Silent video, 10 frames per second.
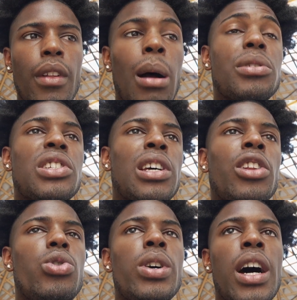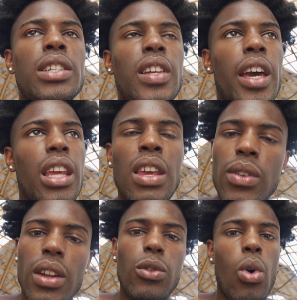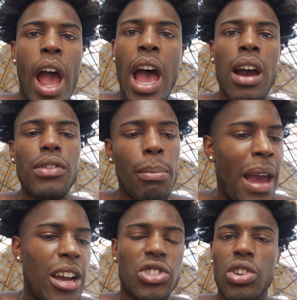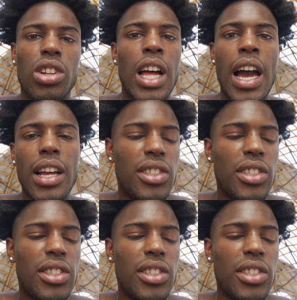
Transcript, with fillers: I'm just telling you guys that even if you have the master class,